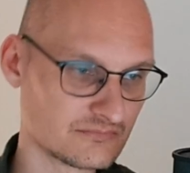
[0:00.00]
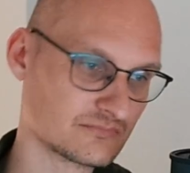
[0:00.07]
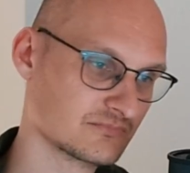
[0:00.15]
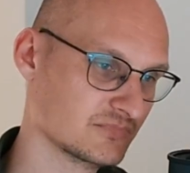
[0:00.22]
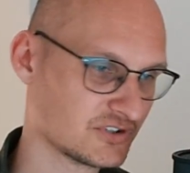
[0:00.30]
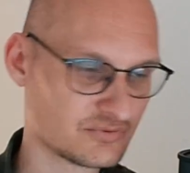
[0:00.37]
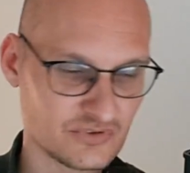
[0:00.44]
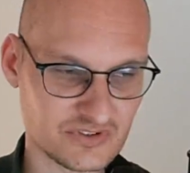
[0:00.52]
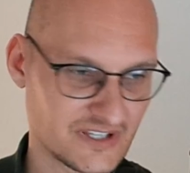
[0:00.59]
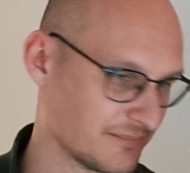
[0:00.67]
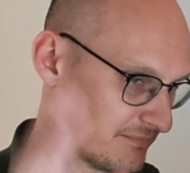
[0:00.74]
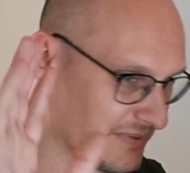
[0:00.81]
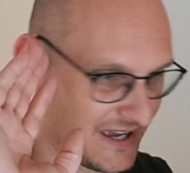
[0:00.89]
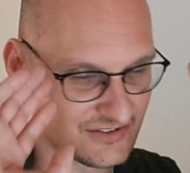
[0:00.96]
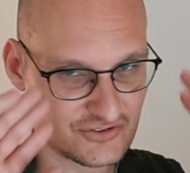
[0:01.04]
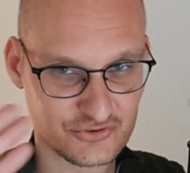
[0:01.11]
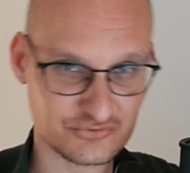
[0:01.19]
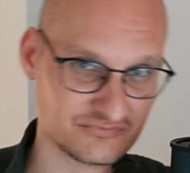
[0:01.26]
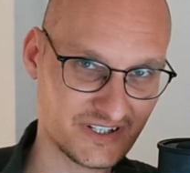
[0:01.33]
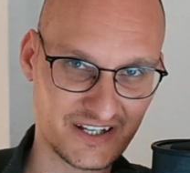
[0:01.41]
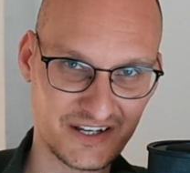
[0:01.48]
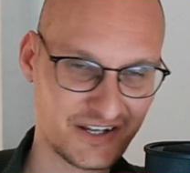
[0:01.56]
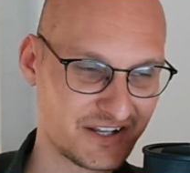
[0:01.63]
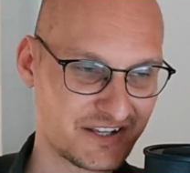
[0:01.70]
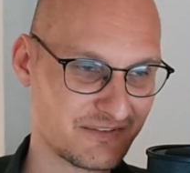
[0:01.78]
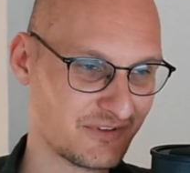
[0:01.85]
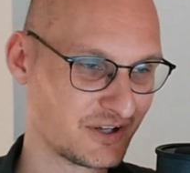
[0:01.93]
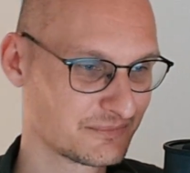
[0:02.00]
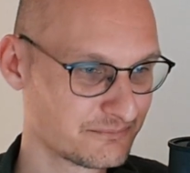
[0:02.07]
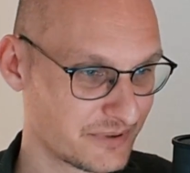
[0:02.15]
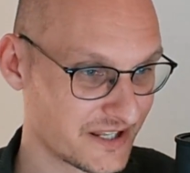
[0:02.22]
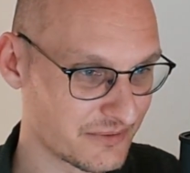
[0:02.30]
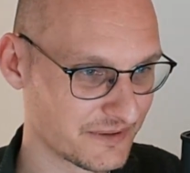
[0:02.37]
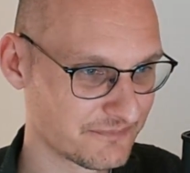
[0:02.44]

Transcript: which we'll get back to in another devlog. But anyway,